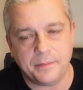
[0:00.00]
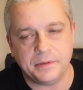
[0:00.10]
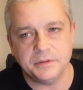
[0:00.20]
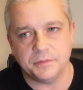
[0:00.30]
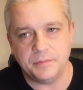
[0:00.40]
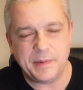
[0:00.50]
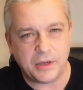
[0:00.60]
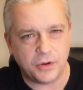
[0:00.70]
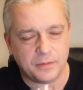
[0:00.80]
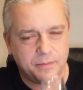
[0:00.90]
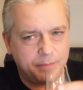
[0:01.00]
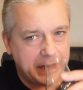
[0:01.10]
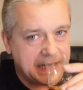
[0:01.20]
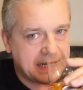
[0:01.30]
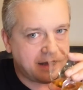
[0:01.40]
apples, maybe cooked
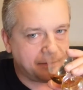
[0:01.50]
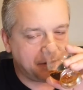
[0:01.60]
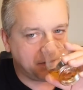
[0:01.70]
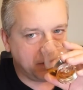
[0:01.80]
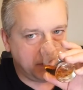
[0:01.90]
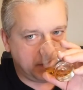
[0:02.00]
baking apples.